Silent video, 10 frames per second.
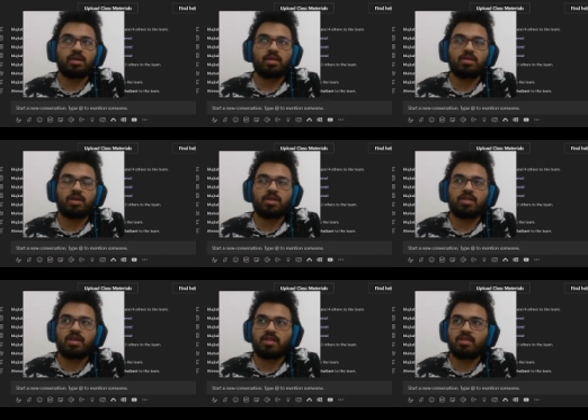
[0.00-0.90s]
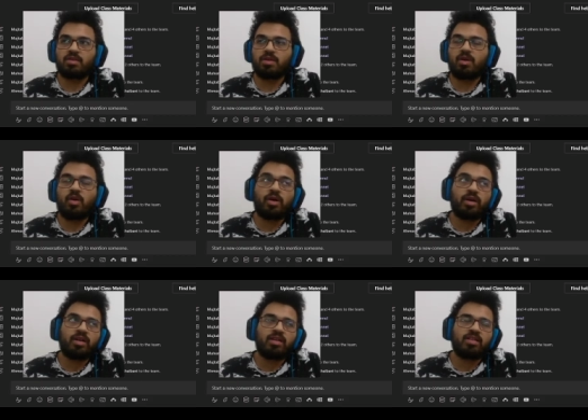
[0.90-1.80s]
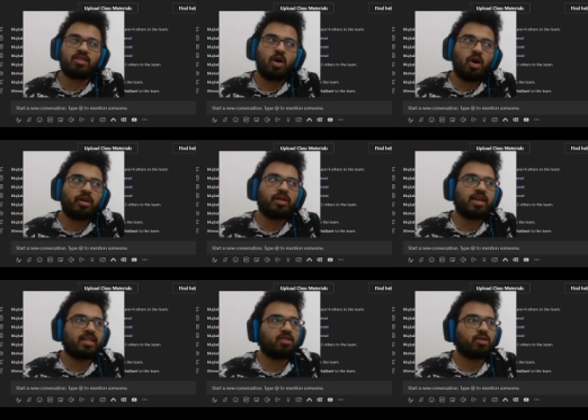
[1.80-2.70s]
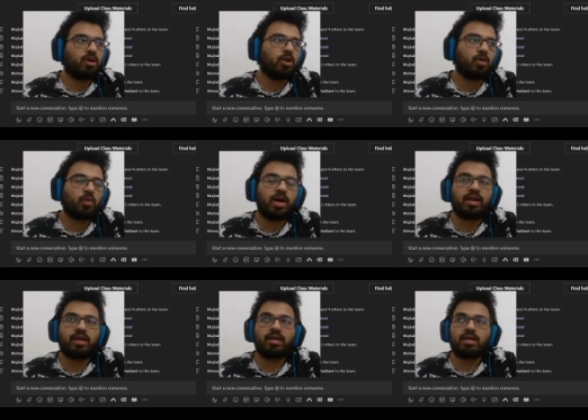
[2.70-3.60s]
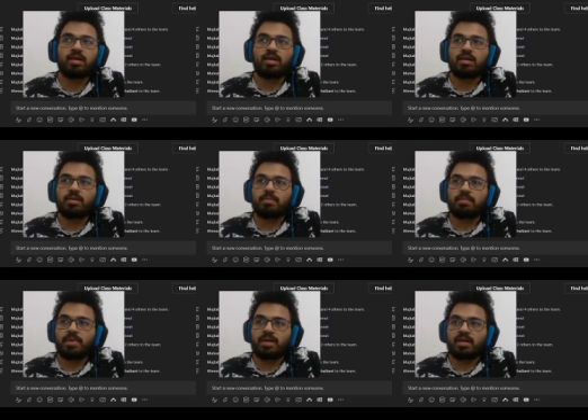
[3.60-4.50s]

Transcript: is on his, his on, is on his or her way. But